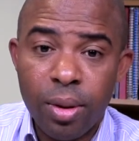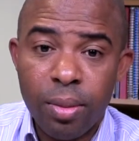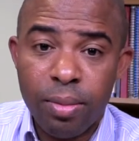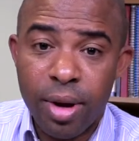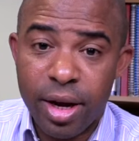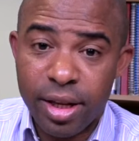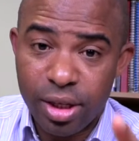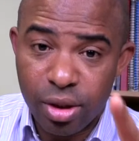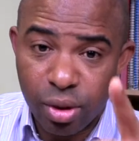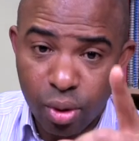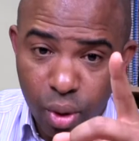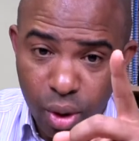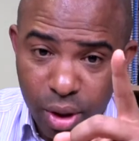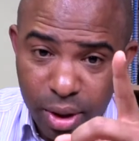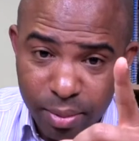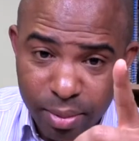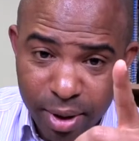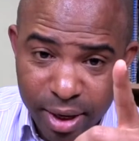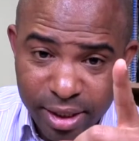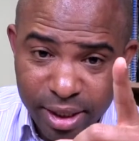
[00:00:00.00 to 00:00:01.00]
But it is
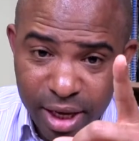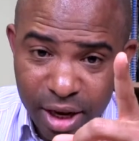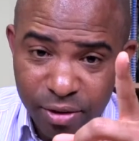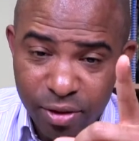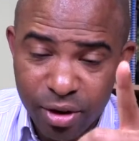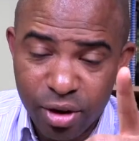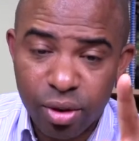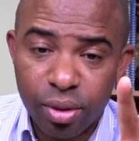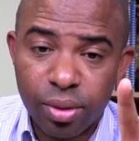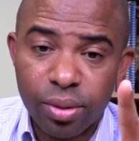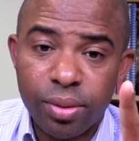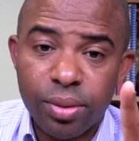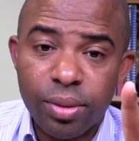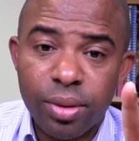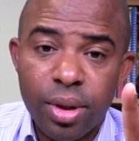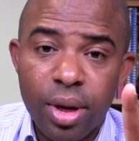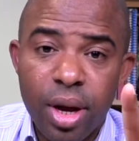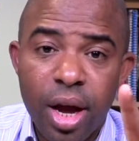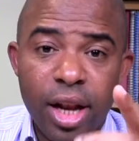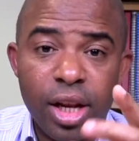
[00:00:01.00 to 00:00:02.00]
only by salvation.
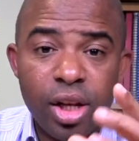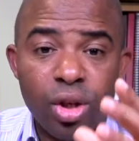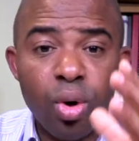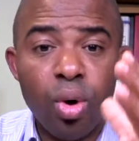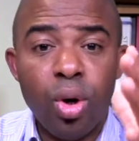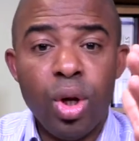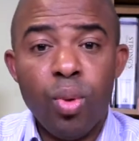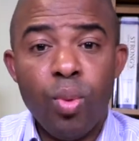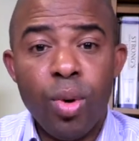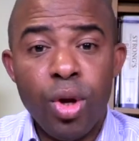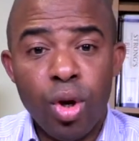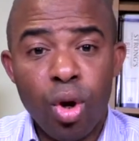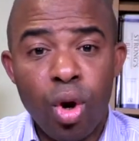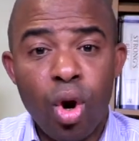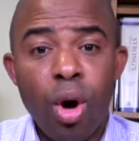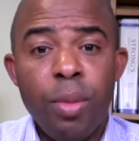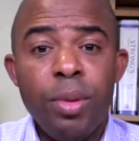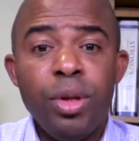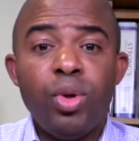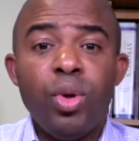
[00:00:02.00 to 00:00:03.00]
It is only when you
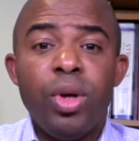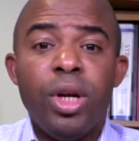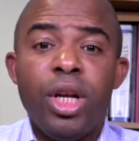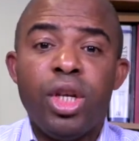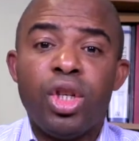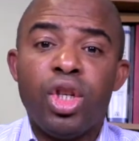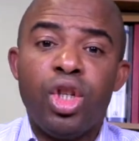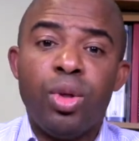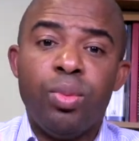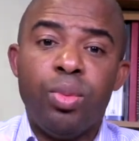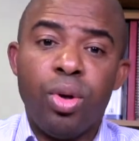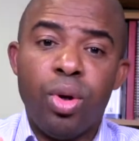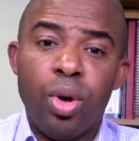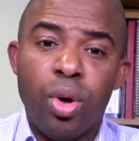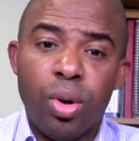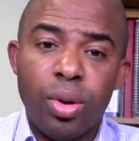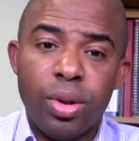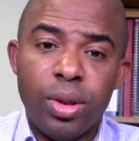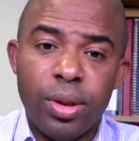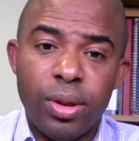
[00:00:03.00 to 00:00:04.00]
come into a relationship with
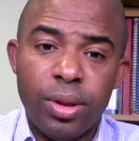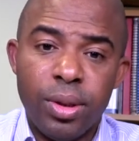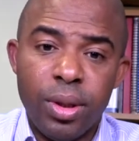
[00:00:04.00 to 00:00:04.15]
God,